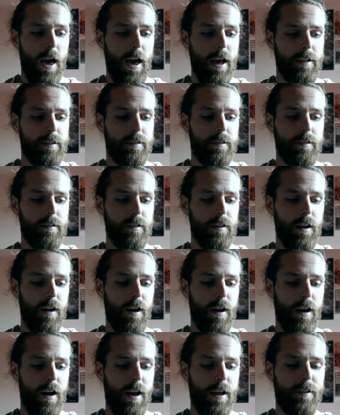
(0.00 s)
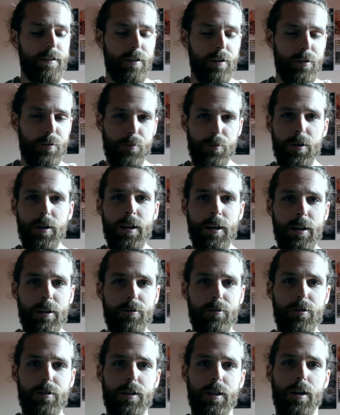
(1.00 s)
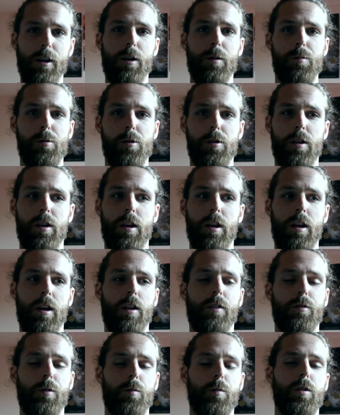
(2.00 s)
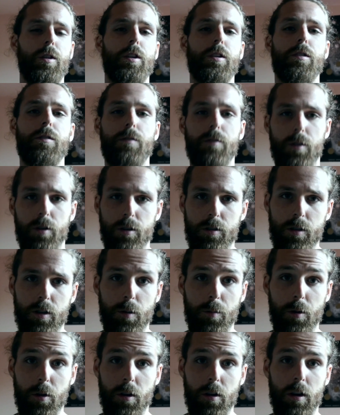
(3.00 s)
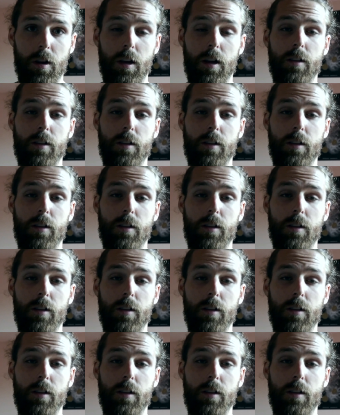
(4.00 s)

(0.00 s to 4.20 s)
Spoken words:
it's this really interesting community. It's a really diverse community.